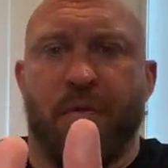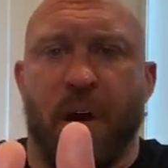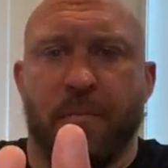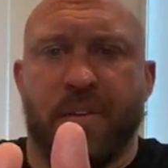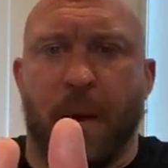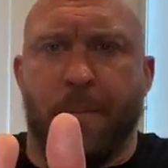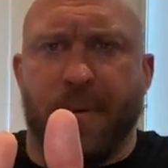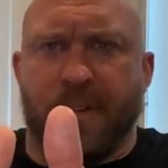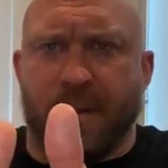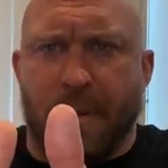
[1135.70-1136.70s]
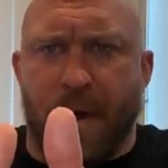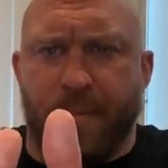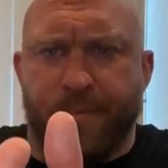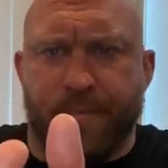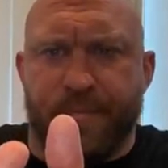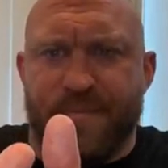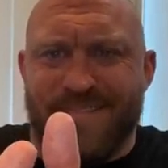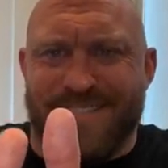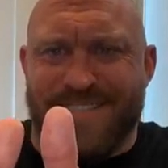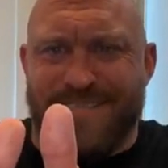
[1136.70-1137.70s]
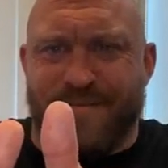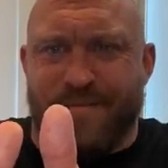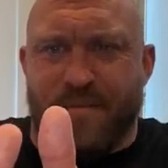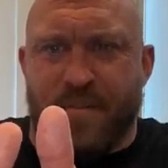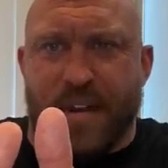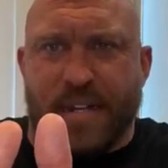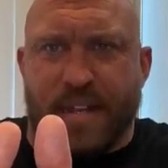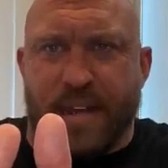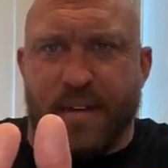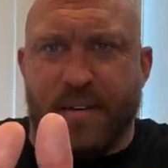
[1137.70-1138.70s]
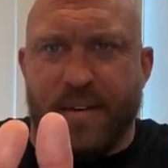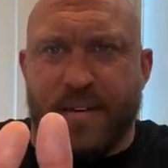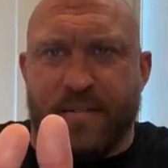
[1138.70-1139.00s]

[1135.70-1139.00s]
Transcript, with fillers: Thumbs up is about right there.